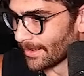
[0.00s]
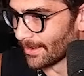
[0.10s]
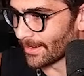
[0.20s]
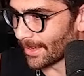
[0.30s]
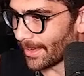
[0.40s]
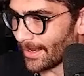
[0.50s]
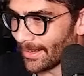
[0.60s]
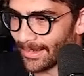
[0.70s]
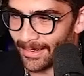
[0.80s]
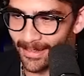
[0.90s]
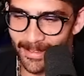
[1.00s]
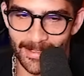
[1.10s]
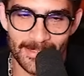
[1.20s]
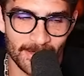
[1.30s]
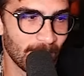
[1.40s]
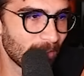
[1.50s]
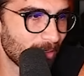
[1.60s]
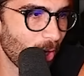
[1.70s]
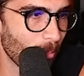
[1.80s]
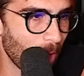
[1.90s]
Okay. It's it's
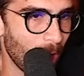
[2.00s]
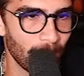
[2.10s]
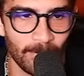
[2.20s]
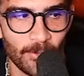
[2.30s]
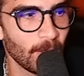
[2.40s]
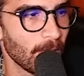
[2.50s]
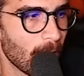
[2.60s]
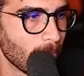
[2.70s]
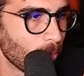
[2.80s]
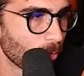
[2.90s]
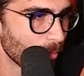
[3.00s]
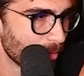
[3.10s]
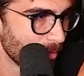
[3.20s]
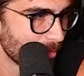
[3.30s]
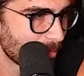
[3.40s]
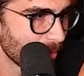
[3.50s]
dope. I'm fully on board with this.